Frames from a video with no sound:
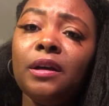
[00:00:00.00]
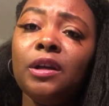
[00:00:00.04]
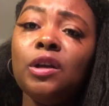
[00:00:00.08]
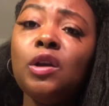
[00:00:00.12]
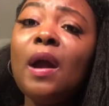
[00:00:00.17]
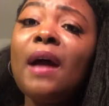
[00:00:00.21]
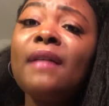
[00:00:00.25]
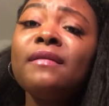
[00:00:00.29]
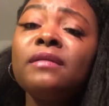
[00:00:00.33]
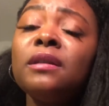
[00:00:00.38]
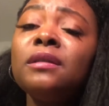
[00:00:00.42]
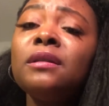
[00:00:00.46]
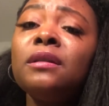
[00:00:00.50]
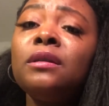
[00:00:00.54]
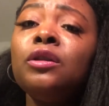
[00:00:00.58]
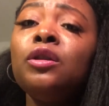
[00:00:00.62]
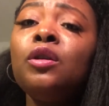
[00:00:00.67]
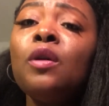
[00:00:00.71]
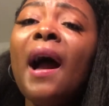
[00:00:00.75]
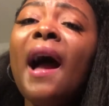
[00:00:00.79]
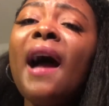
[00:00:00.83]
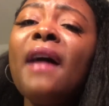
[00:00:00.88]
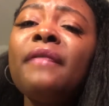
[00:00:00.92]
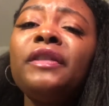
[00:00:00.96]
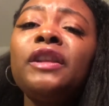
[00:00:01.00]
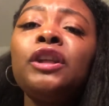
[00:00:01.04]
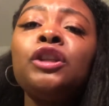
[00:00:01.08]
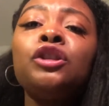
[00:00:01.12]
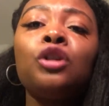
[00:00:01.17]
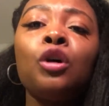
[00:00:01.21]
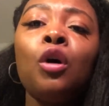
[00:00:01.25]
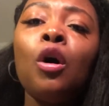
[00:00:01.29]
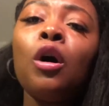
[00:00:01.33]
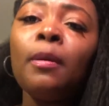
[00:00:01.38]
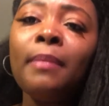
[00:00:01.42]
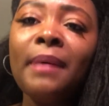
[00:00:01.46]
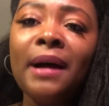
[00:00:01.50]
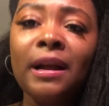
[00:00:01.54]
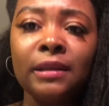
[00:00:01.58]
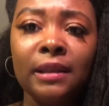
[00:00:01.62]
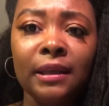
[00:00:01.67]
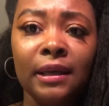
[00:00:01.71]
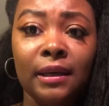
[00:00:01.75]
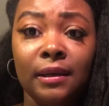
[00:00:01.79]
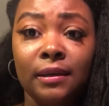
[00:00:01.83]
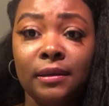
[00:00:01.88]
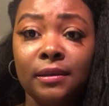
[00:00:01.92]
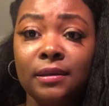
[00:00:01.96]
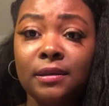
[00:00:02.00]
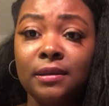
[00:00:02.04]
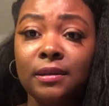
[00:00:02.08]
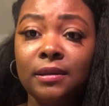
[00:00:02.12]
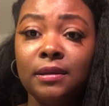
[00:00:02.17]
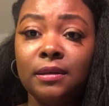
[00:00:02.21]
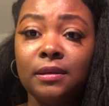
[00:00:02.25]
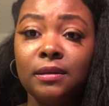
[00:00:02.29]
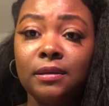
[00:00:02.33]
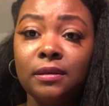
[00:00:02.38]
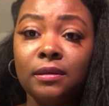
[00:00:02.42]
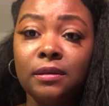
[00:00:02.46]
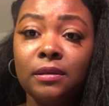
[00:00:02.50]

You have to talk about things.